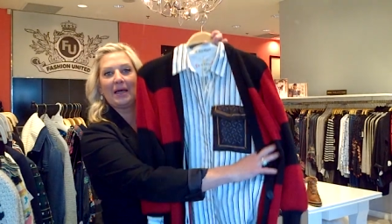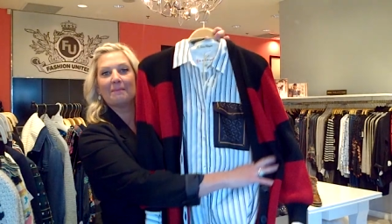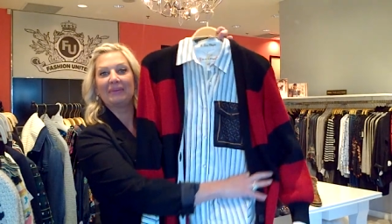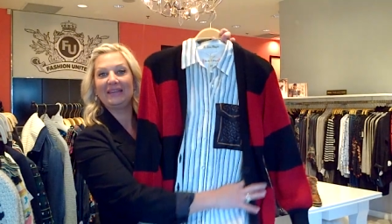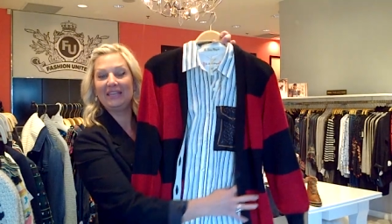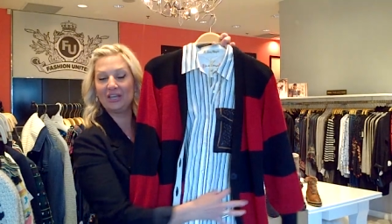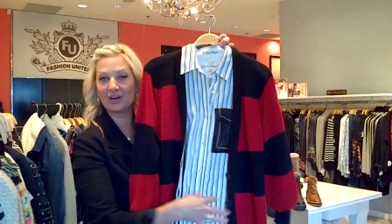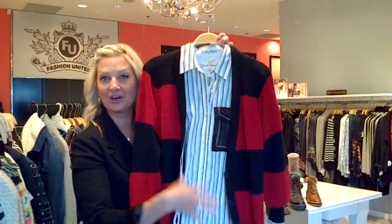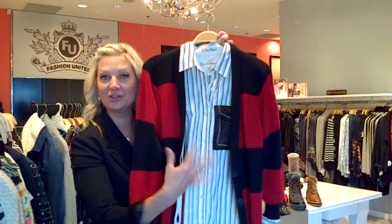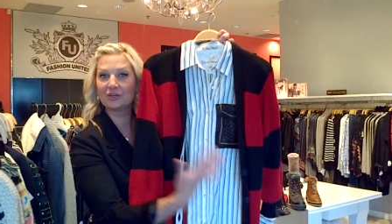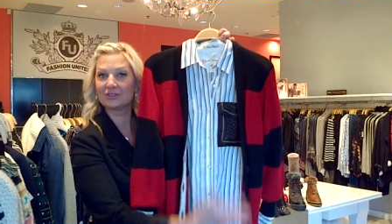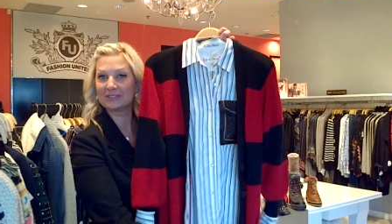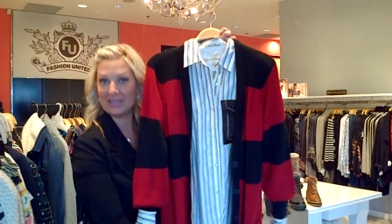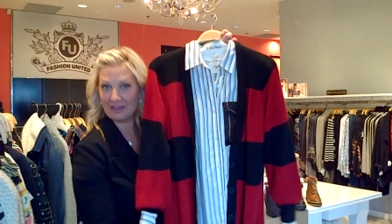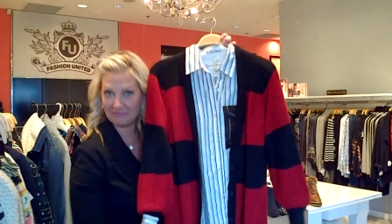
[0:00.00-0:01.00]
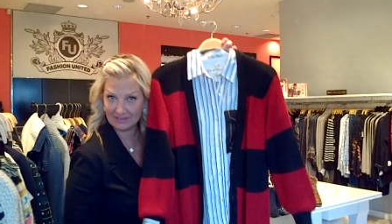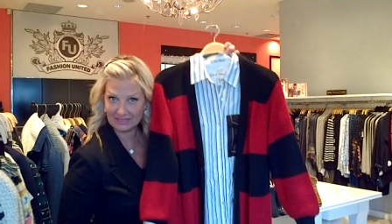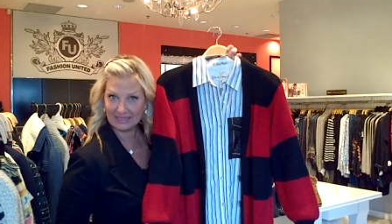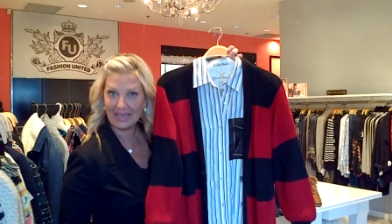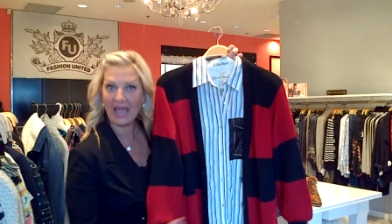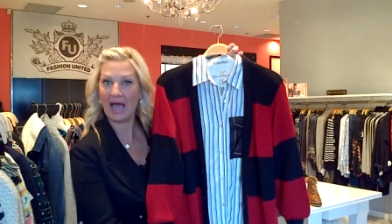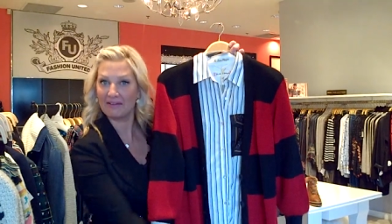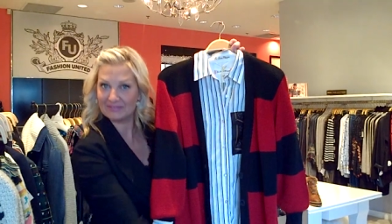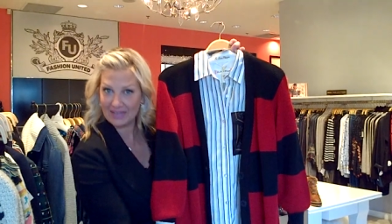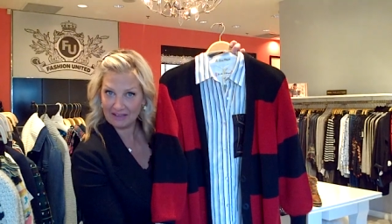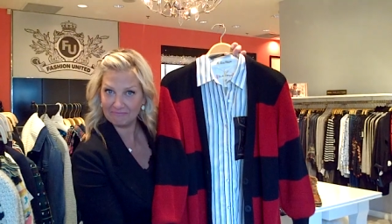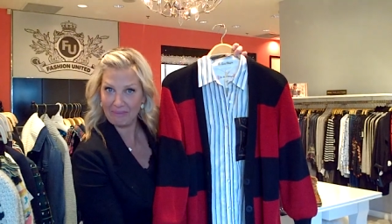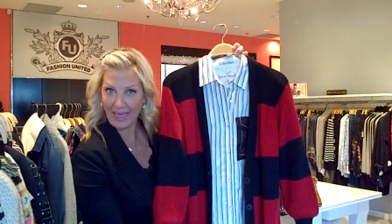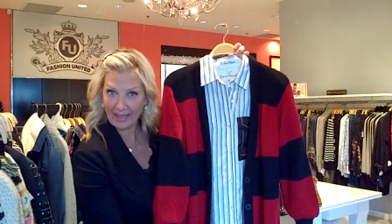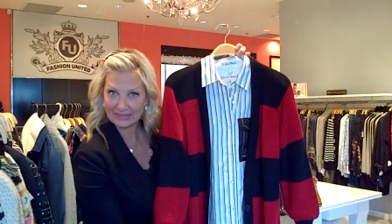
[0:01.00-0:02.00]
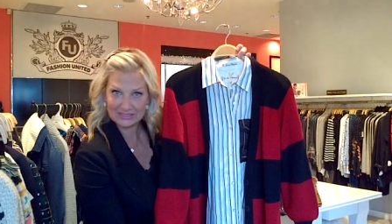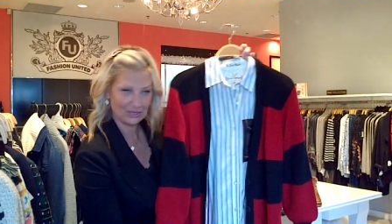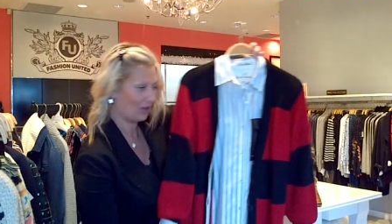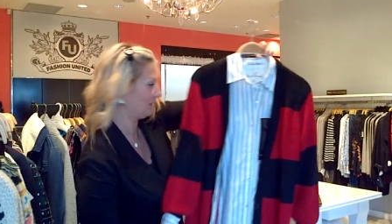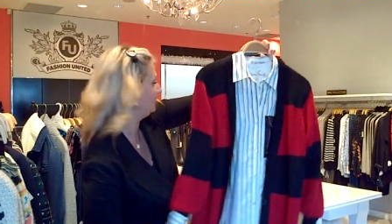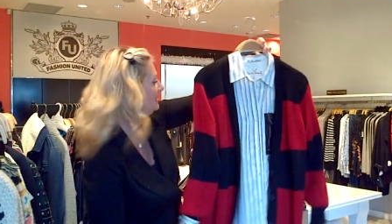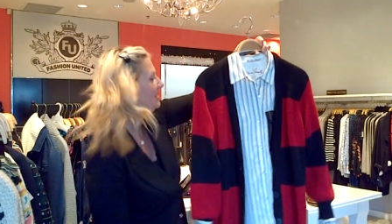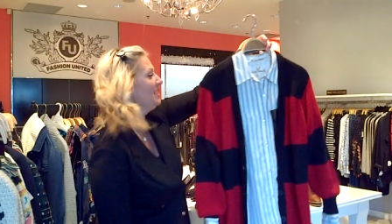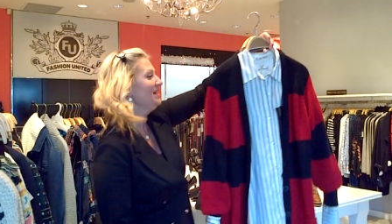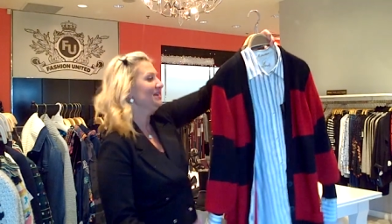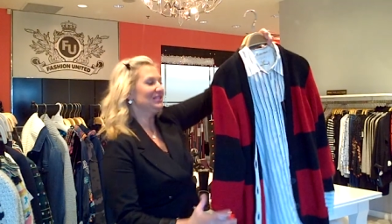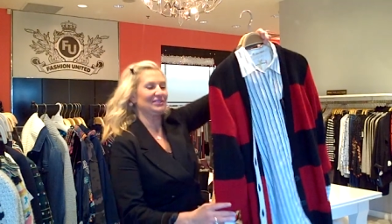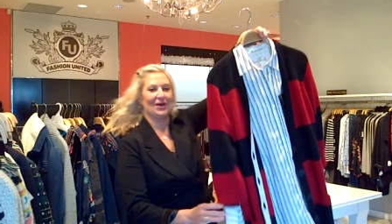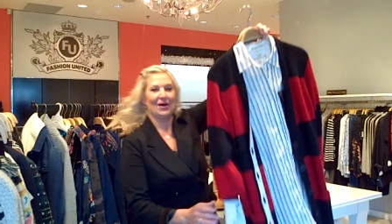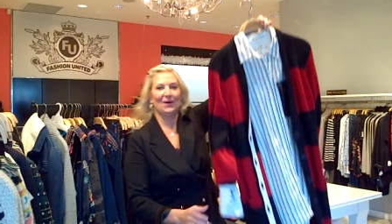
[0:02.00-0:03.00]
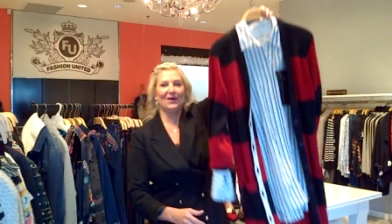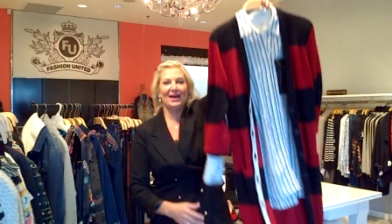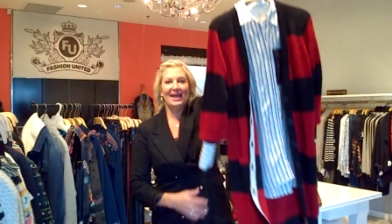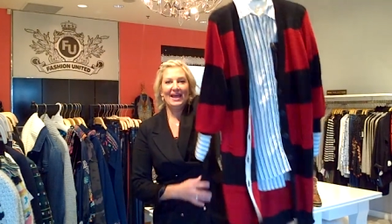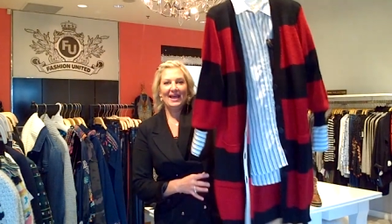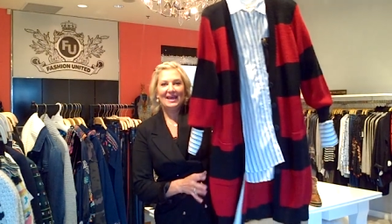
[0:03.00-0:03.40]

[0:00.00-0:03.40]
But here you'll definitely have to have pants on. So